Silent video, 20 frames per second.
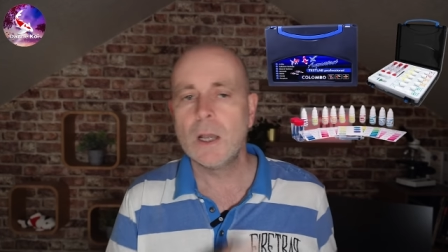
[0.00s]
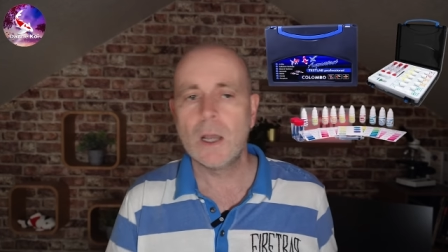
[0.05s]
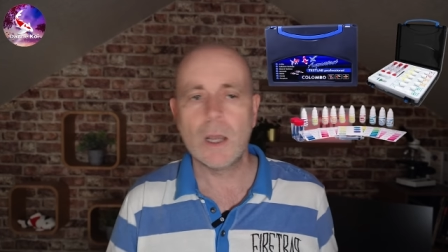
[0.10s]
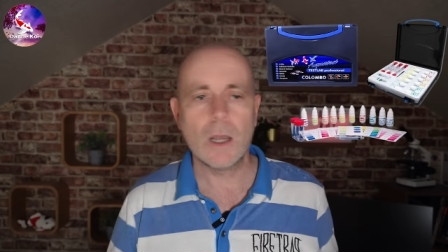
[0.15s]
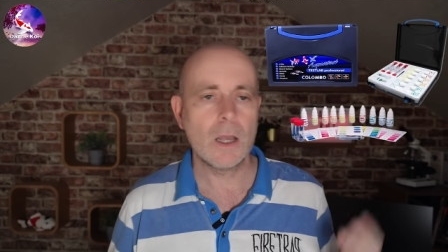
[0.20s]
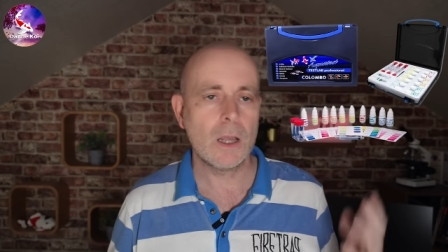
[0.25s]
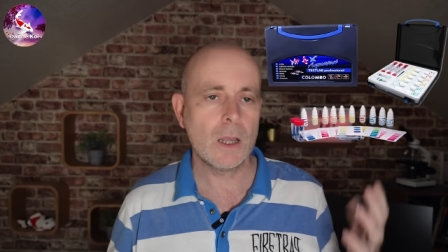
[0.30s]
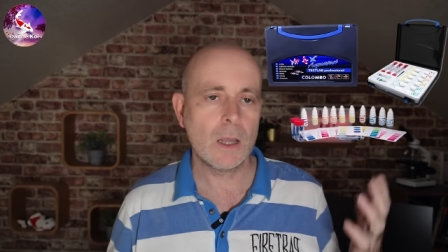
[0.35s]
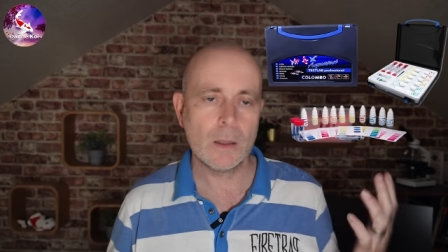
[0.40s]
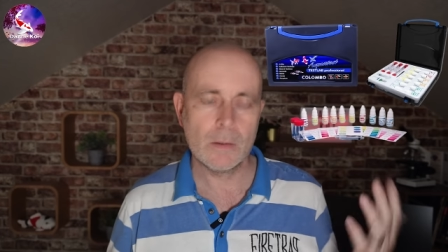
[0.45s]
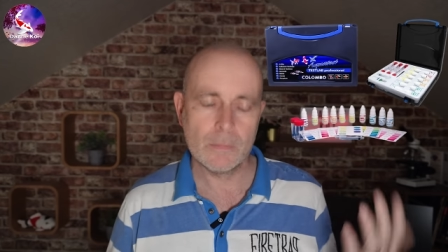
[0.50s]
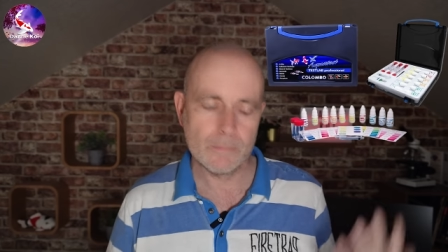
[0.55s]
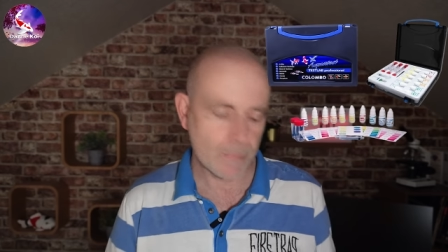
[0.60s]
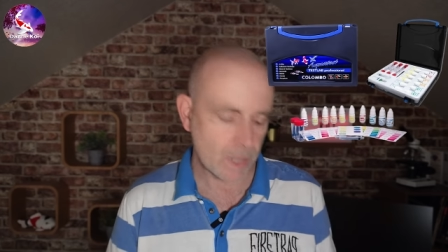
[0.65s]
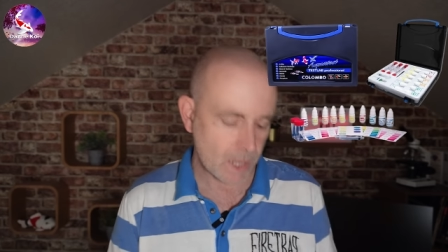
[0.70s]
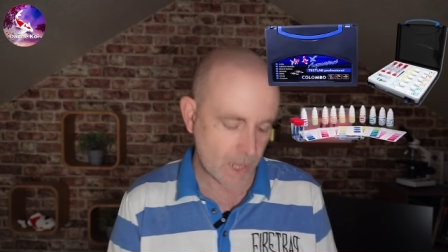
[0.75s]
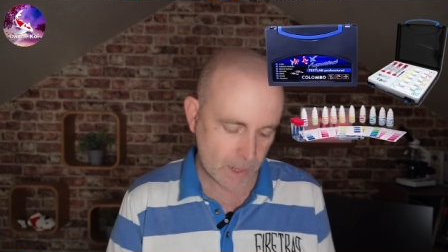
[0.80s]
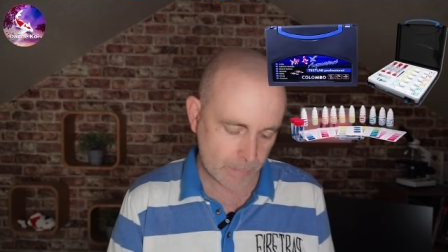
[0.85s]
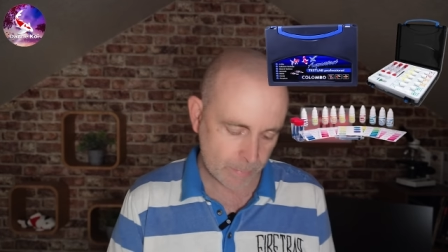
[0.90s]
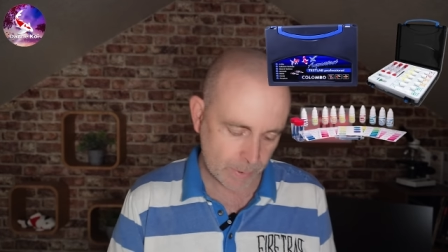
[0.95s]

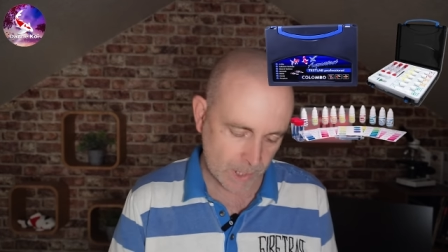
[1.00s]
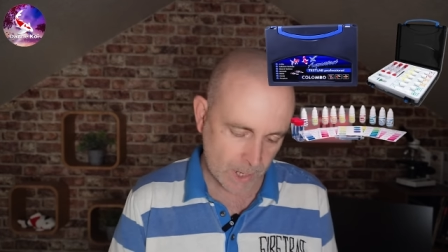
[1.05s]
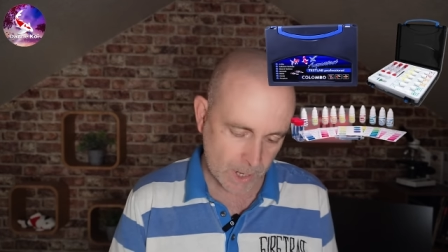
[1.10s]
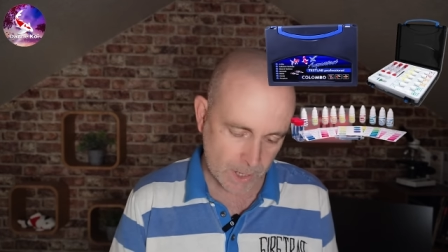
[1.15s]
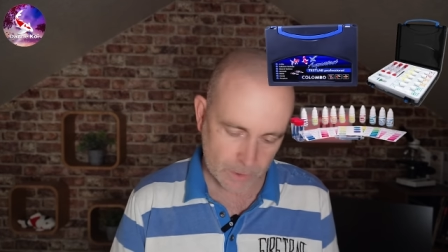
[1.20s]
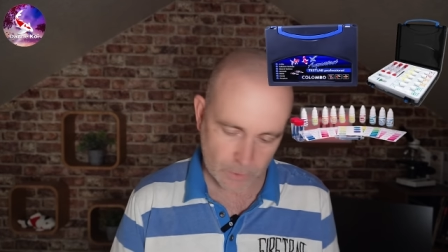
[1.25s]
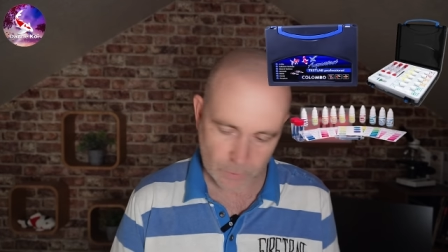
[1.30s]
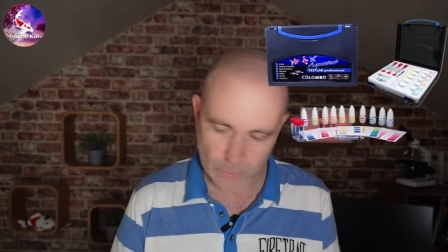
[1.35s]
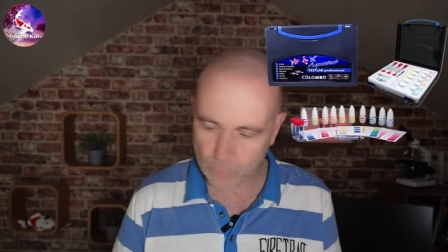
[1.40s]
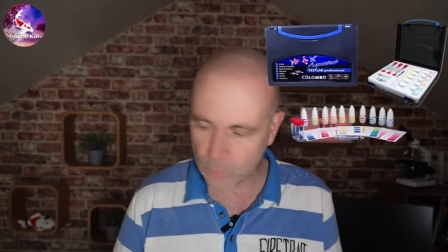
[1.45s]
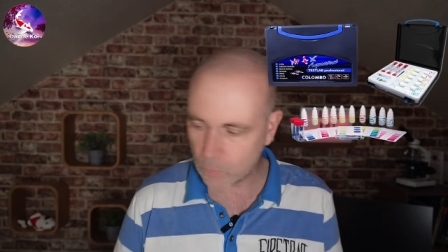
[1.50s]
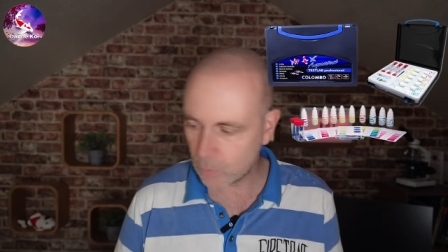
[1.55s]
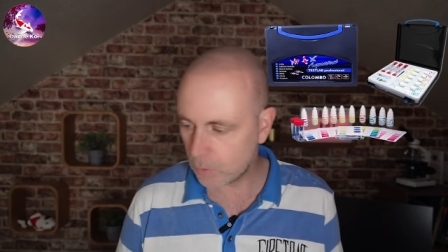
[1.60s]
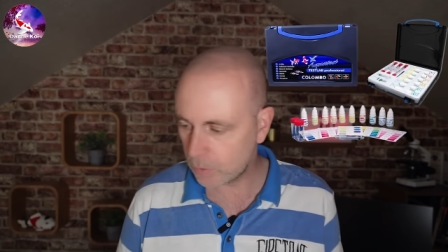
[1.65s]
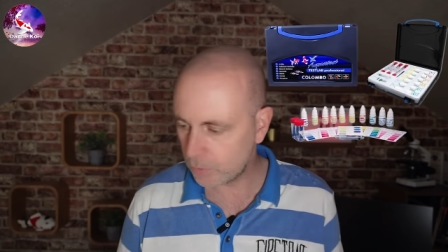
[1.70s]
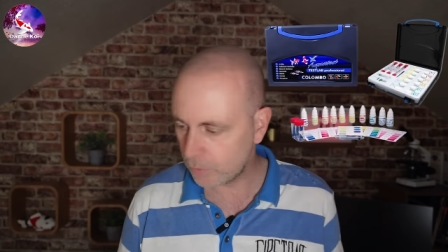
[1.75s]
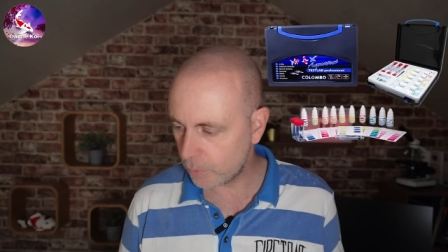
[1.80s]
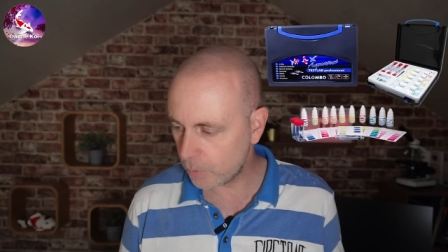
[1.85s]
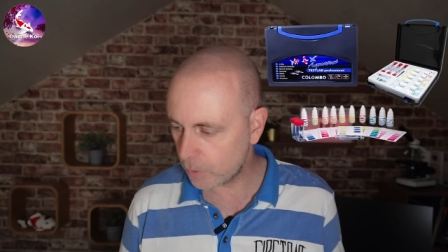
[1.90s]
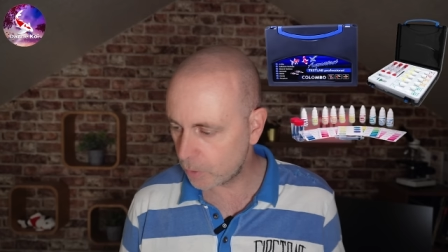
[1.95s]
API do
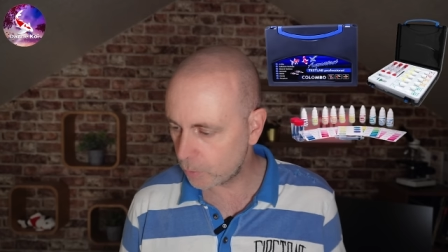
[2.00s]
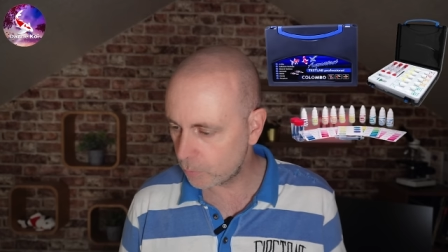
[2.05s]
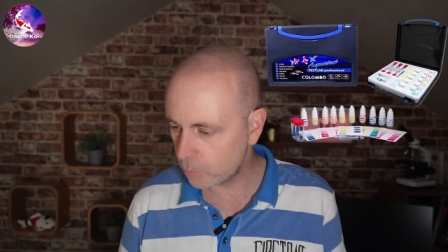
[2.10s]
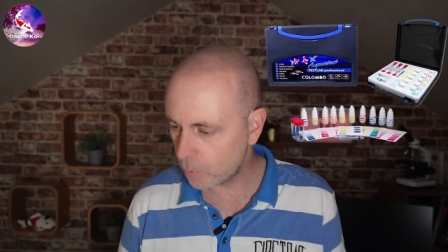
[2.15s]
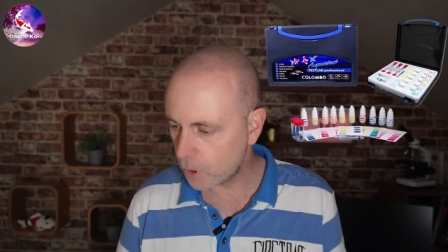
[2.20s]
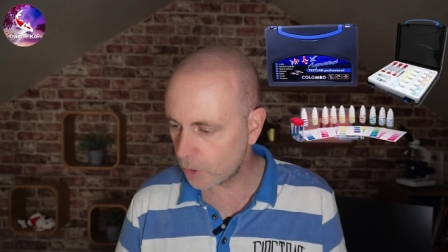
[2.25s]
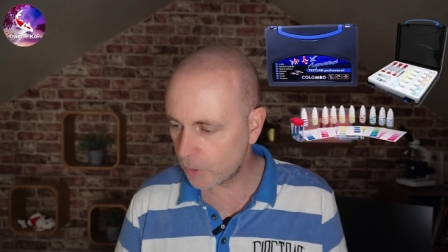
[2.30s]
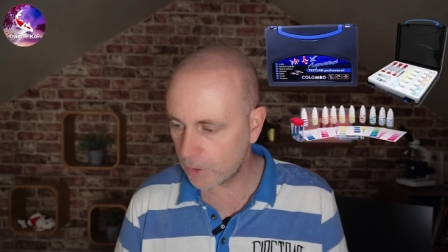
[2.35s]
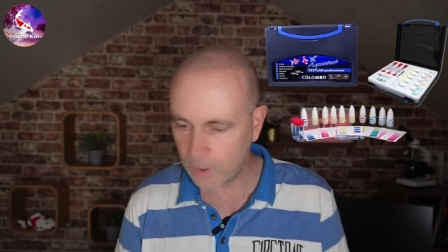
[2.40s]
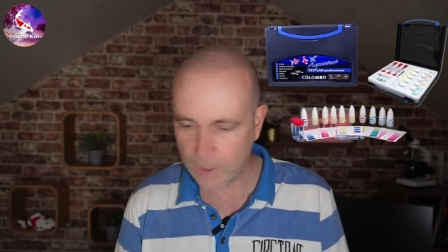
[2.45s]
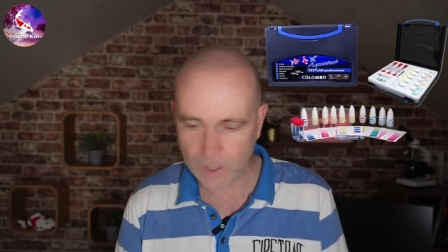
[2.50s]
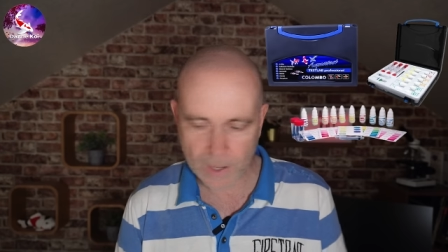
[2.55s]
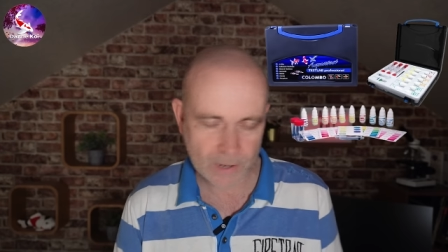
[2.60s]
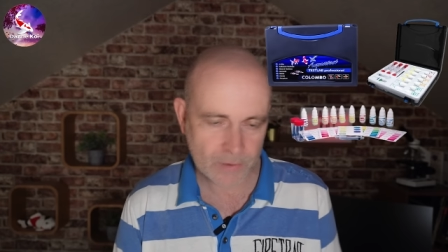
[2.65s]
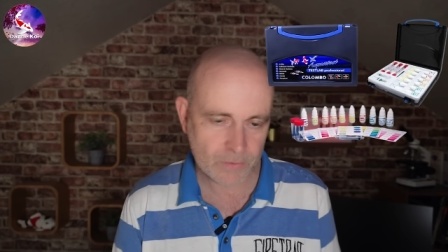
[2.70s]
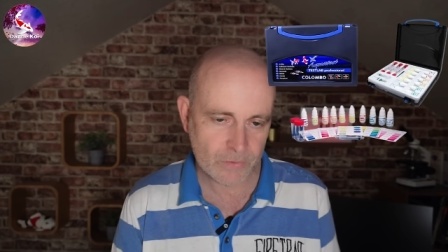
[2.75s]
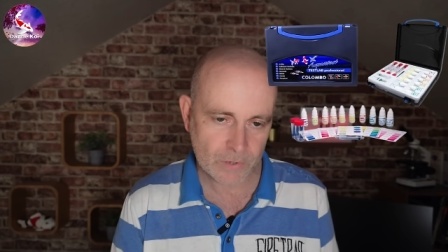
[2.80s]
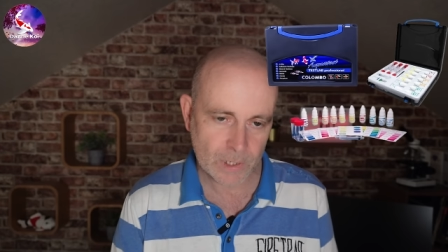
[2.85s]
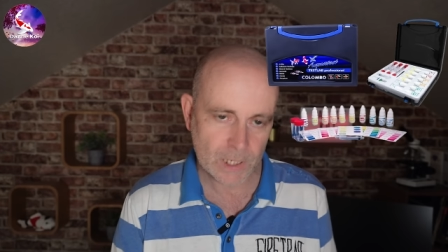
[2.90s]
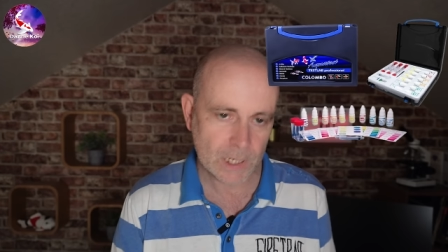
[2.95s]
a good one,
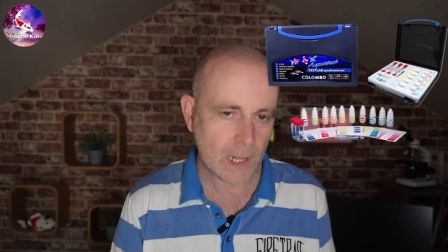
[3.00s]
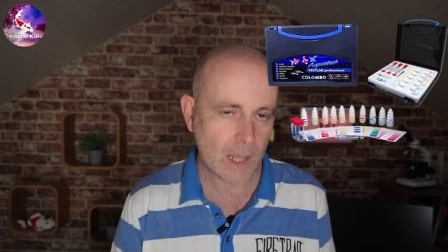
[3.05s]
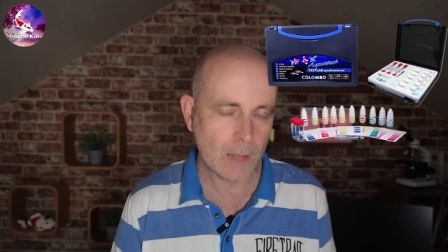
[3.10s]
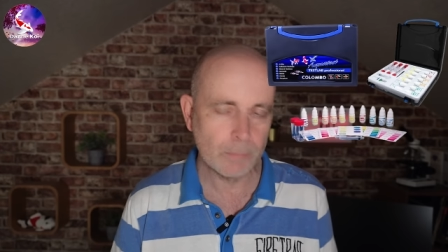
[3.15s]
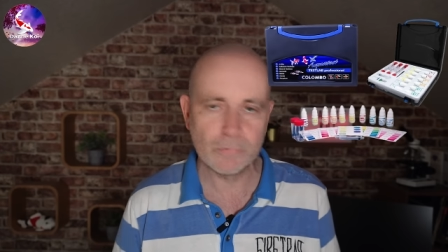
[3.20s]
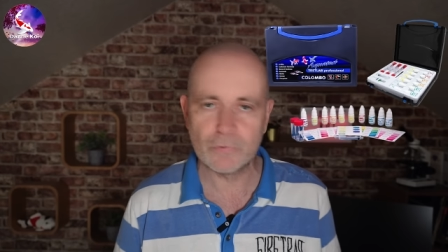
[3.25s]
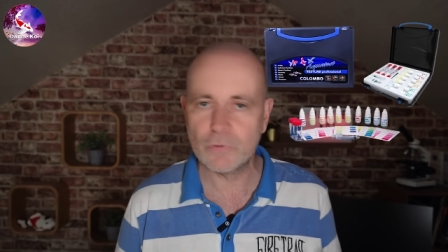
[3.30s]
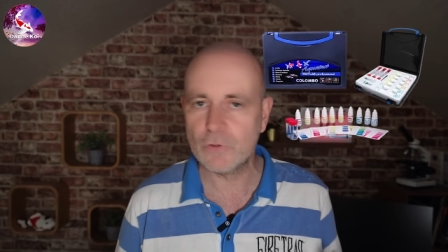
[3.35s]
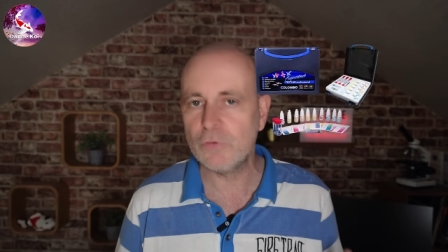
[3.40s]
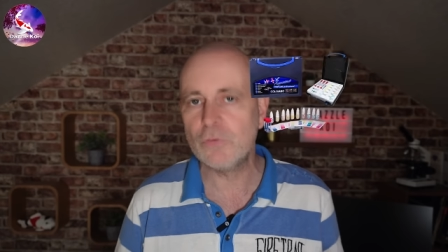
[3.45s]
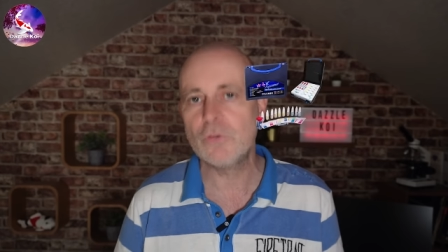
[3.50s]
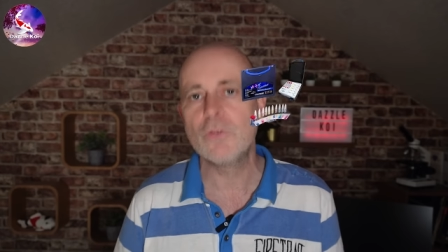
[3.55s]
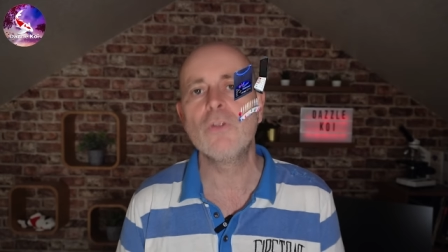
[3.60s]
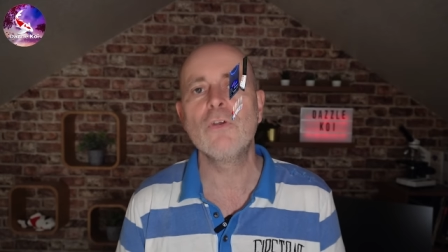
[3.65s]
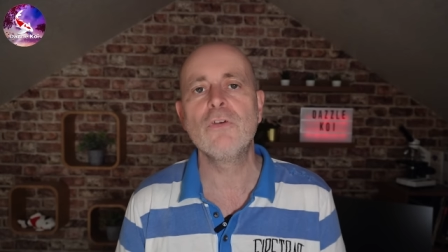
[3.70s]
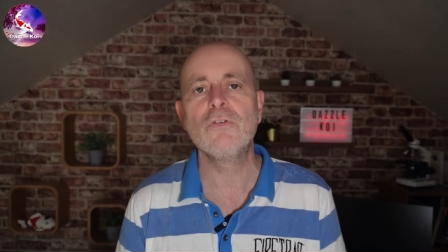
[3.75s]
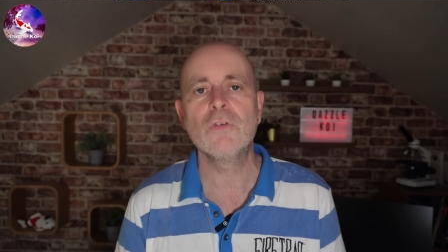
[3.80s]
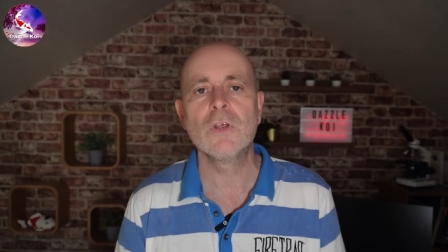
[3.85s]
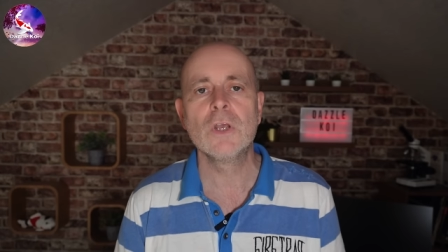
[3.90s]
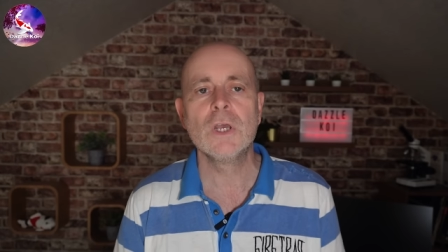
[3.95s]
NT Labs, there's
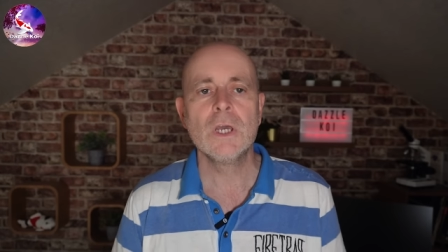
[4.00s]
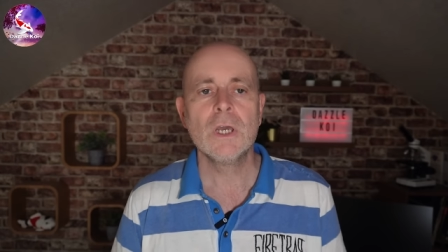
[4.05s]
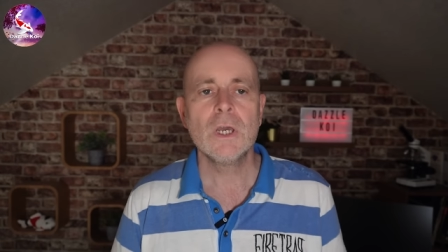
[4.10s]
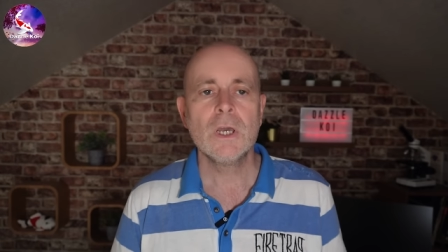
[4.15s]
others.